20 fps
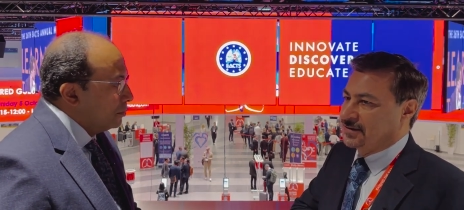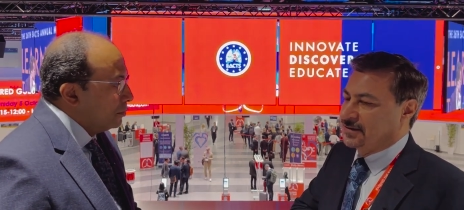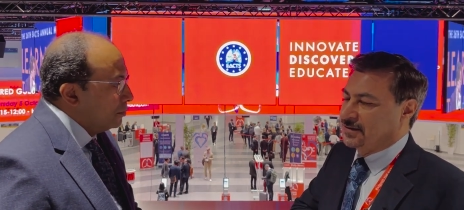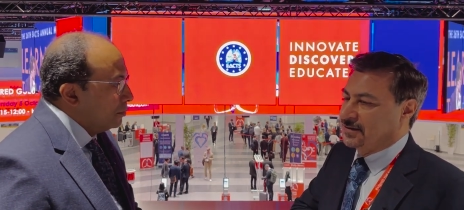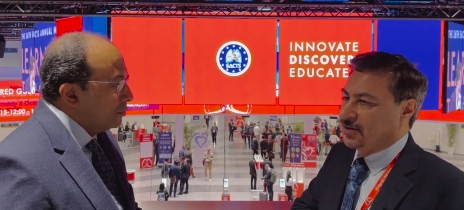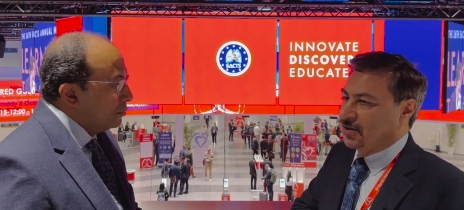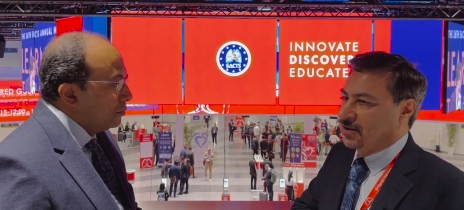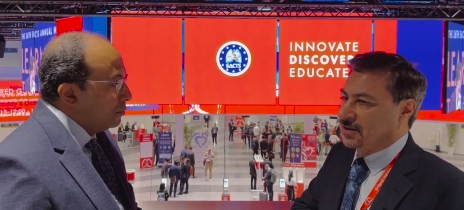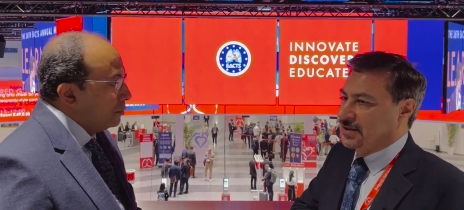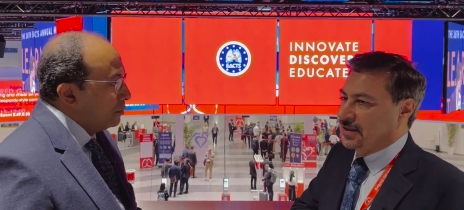
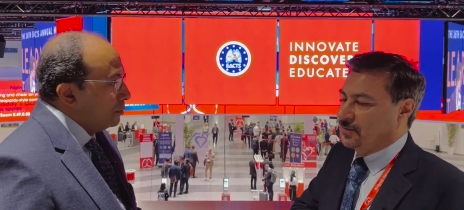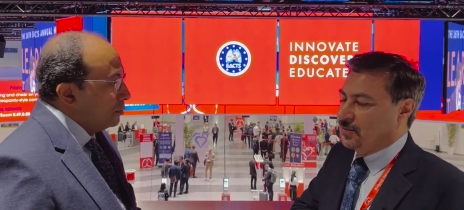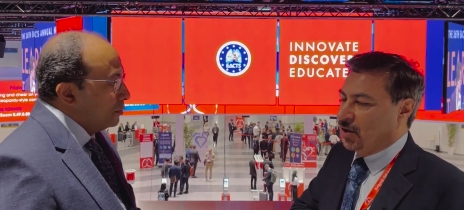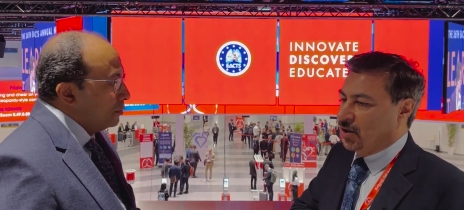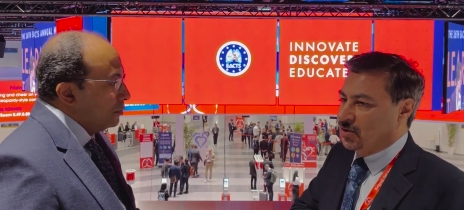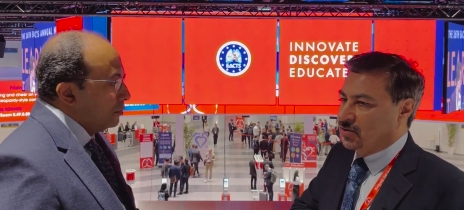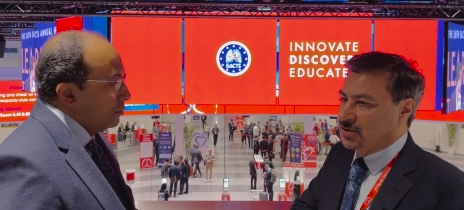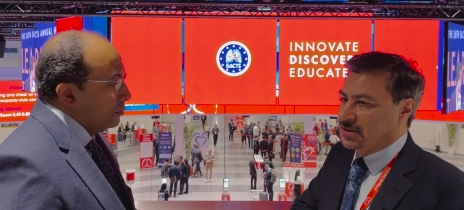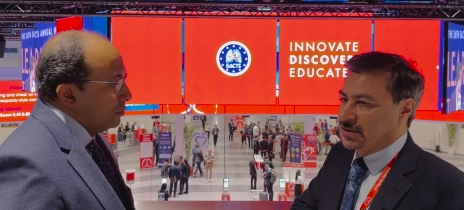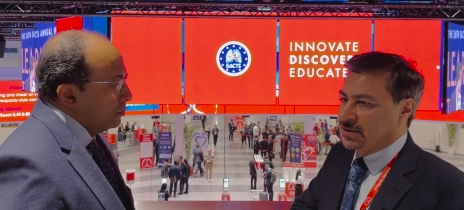Speaker 1: thought
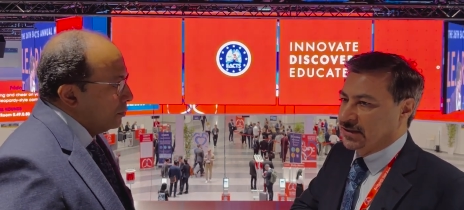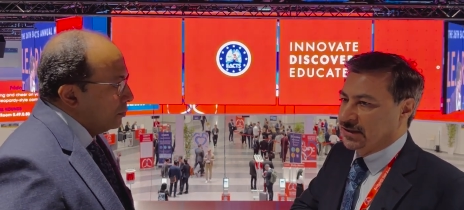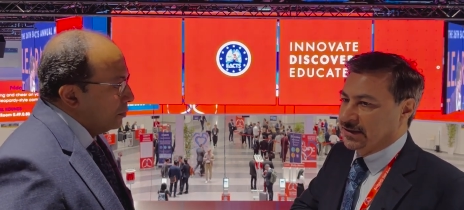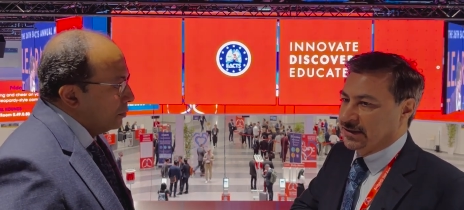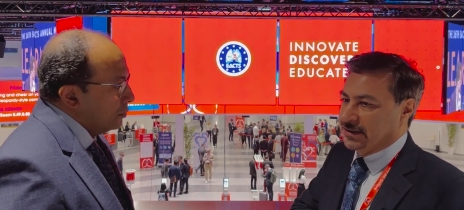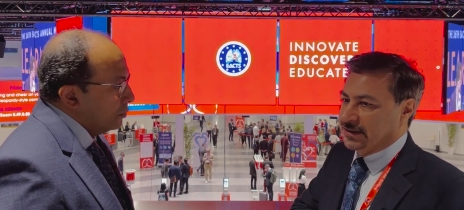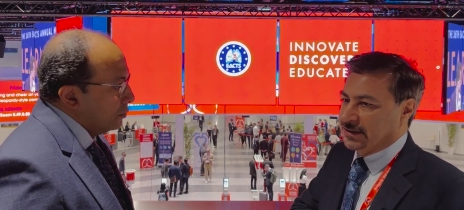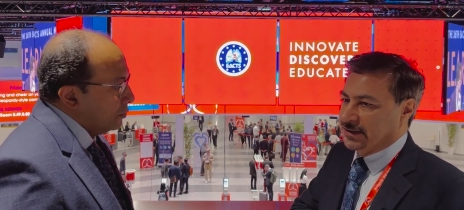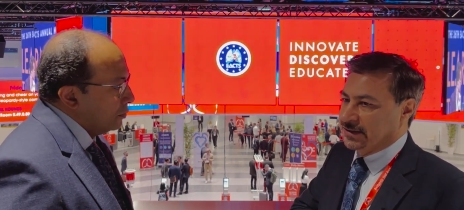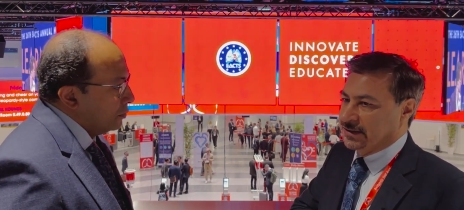about
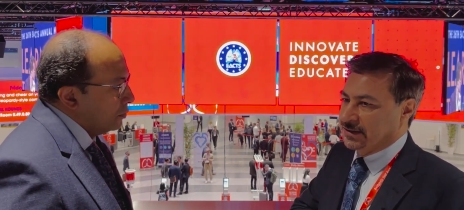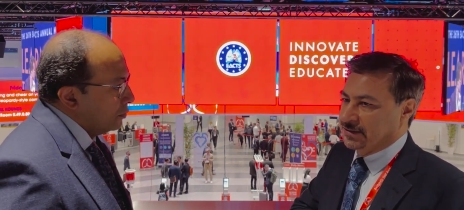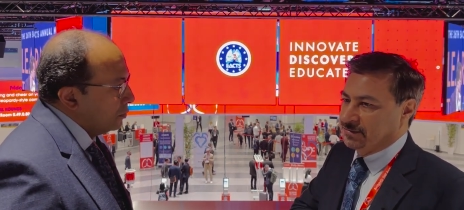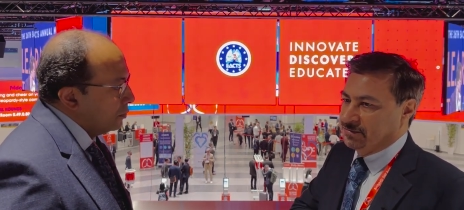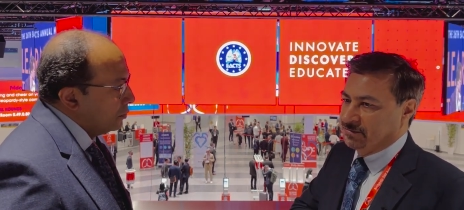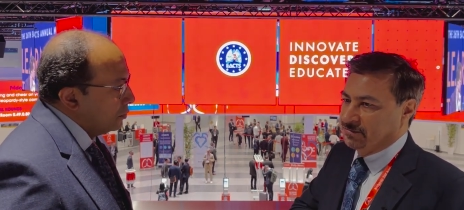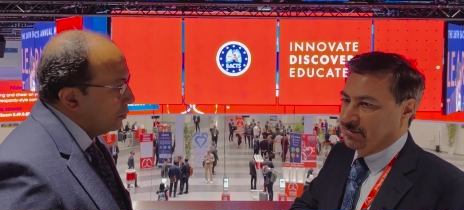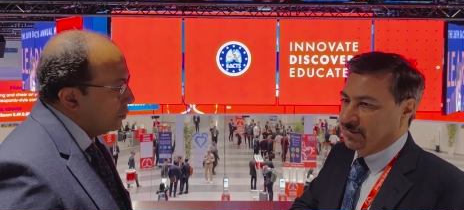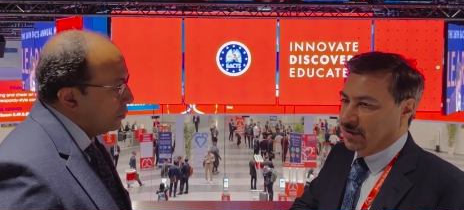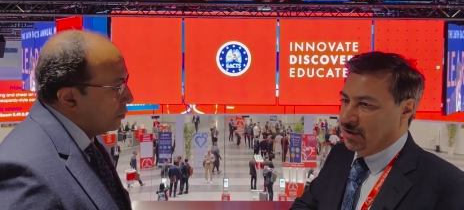uh,
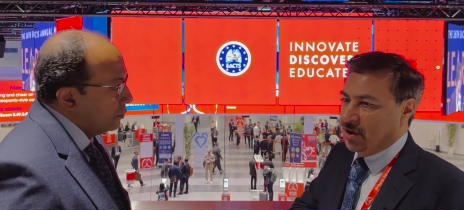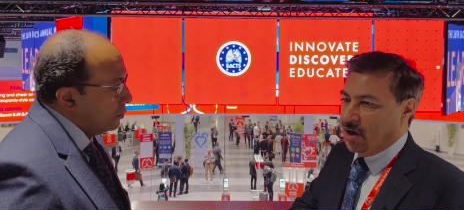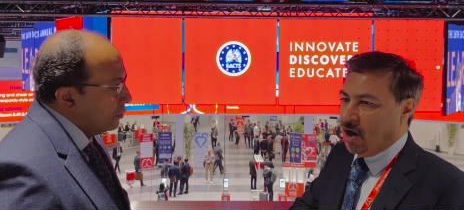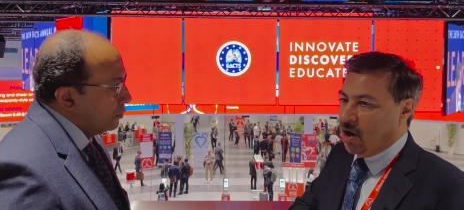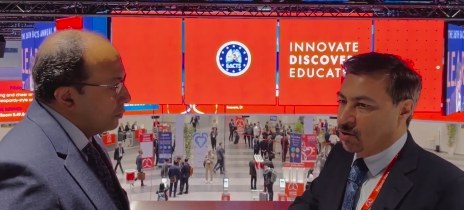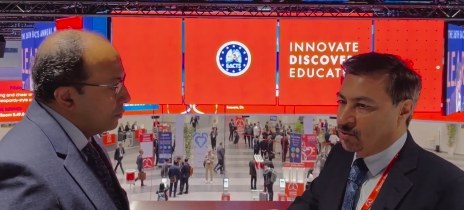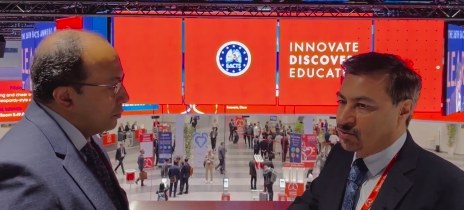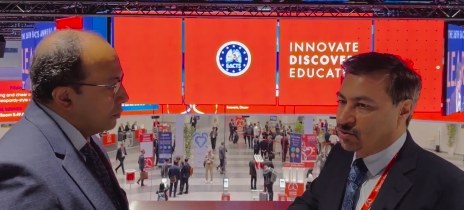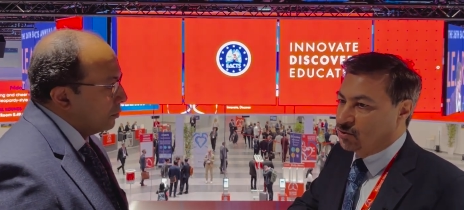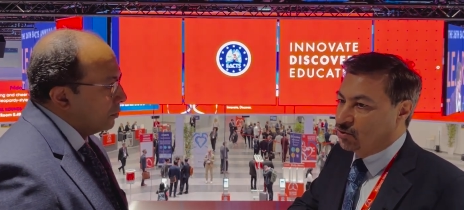
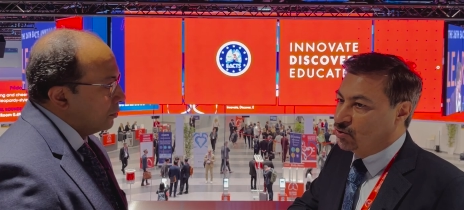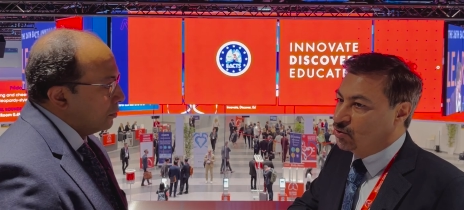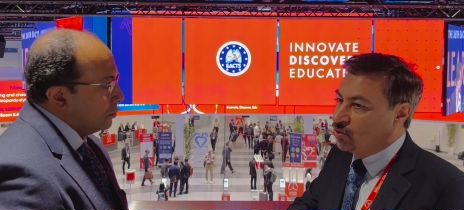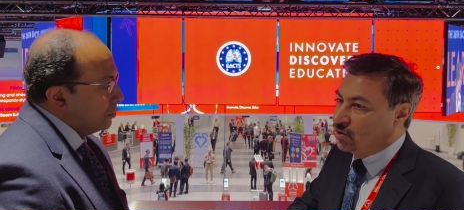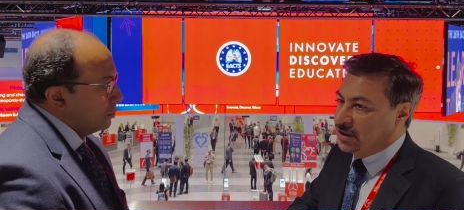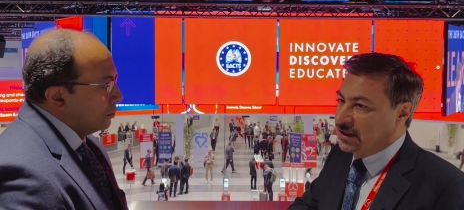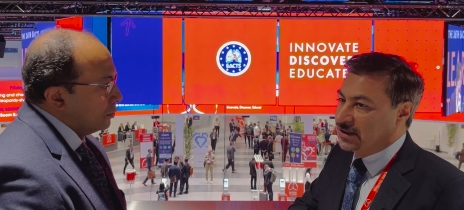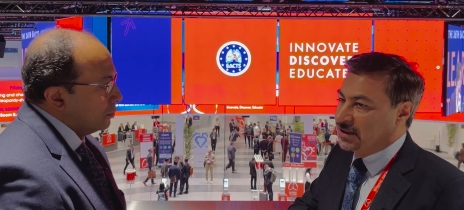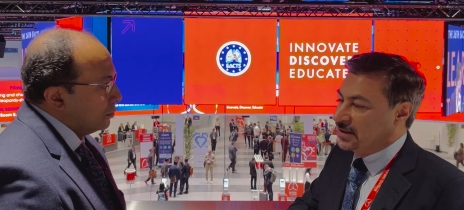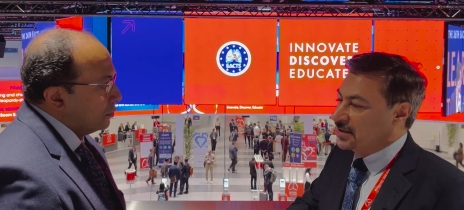how to do
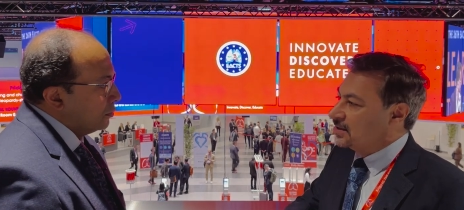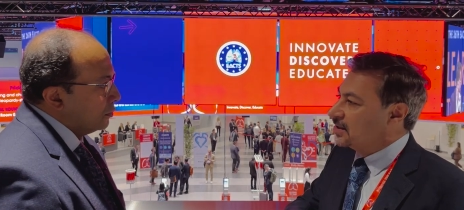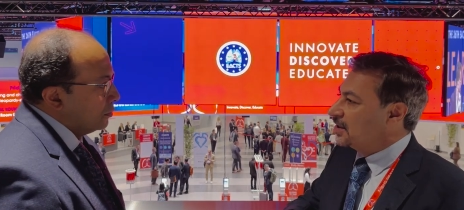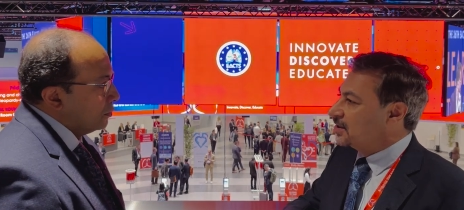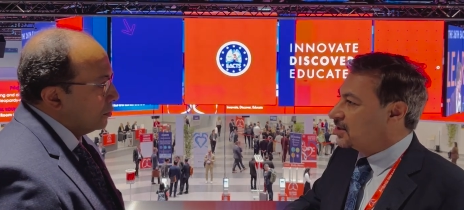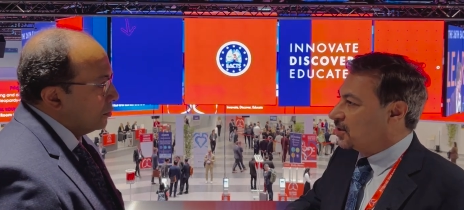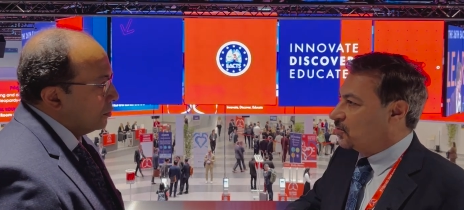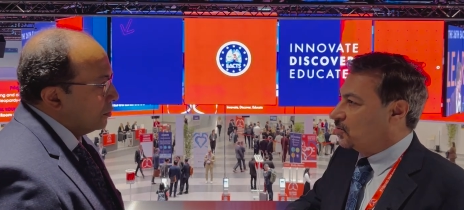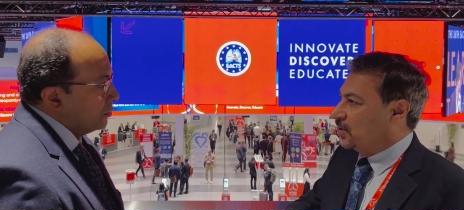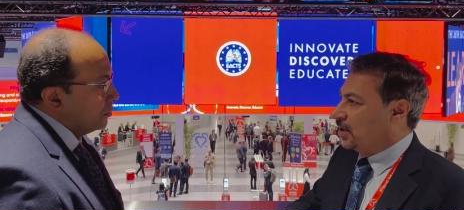it in
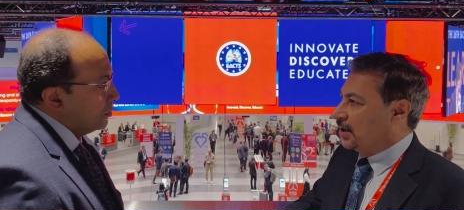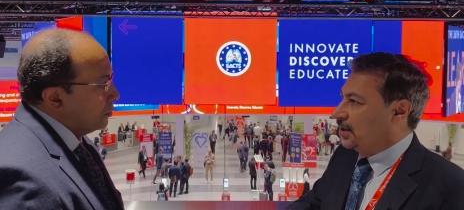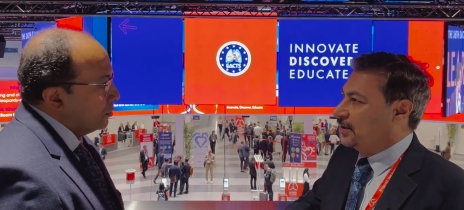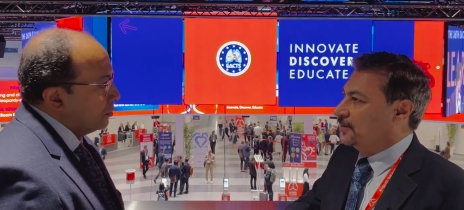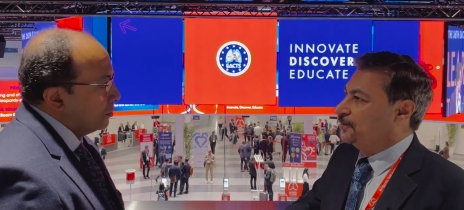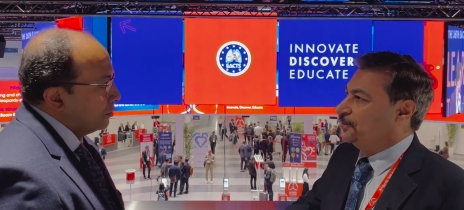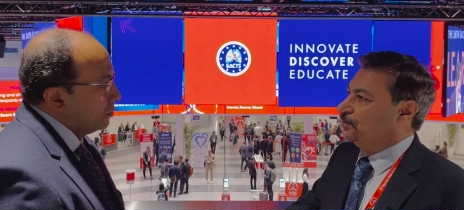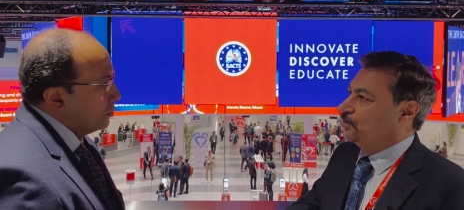such a way